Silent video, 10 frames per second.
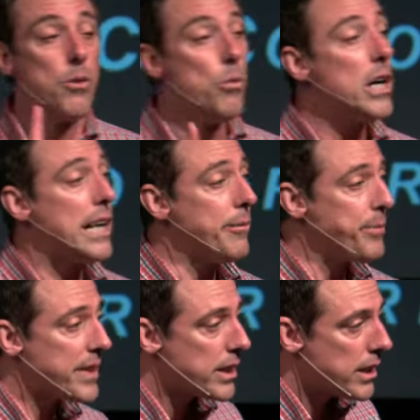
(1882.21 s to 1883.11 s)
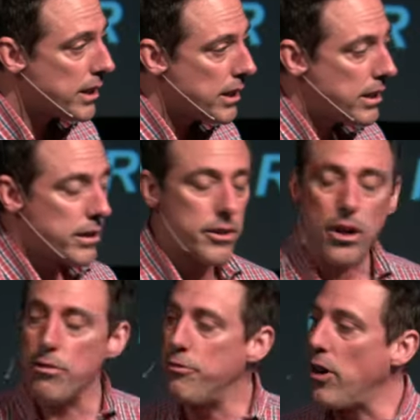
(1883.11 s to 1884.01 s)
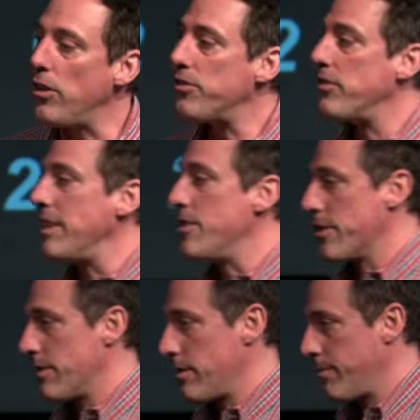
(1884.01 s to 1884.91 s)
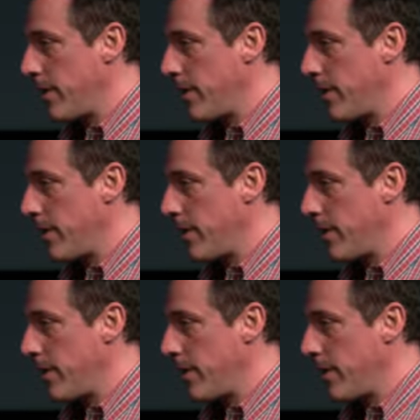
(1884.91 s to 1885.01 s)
One, there are false teachers.